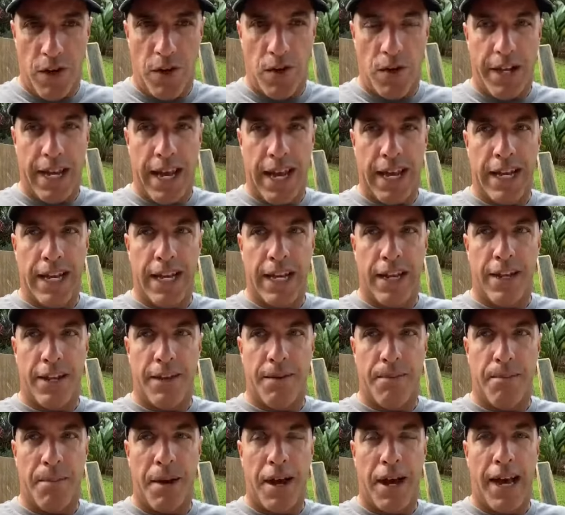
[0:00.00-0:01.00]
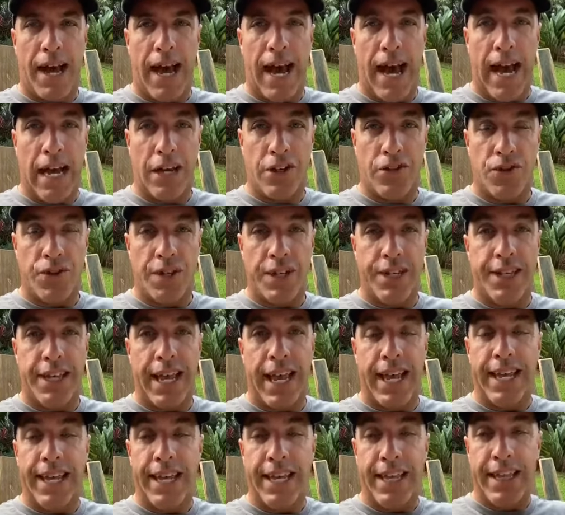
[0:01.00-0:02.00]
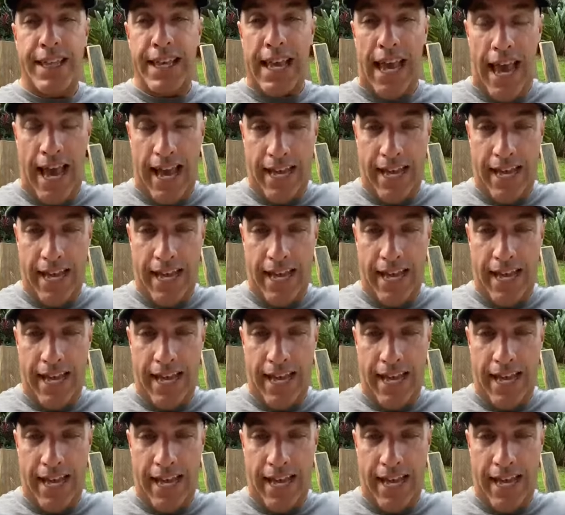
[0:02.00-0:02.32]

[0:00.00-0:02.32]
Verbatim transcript: You get it by actually taking the